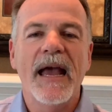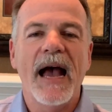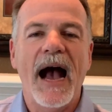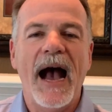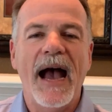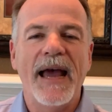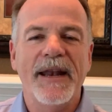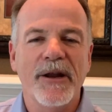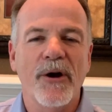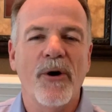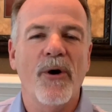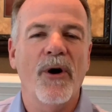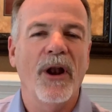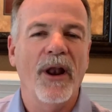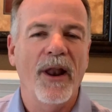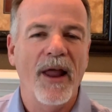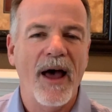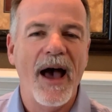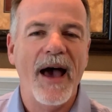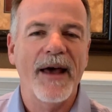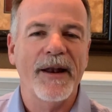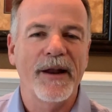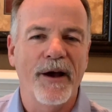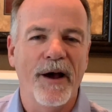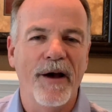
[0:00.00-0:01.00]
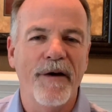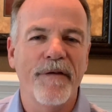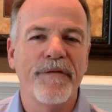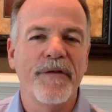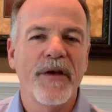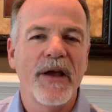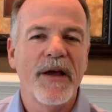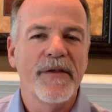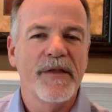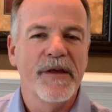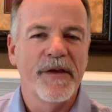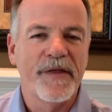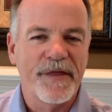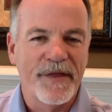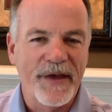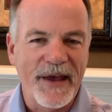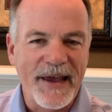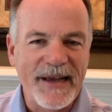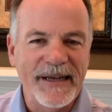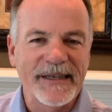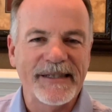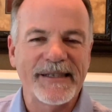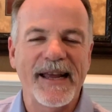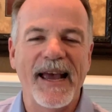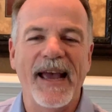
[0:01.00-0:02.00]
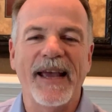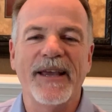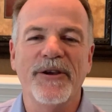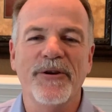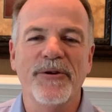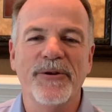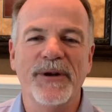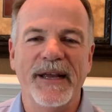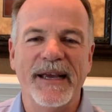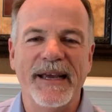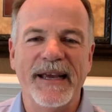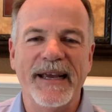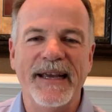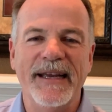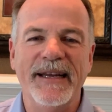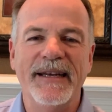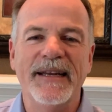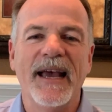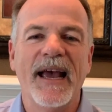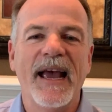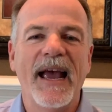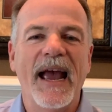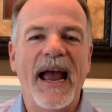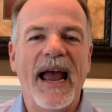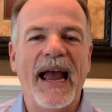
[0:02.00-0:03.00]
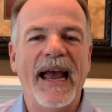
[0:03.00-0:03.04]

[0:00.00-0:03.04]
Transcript: I know a lot of the things that you need.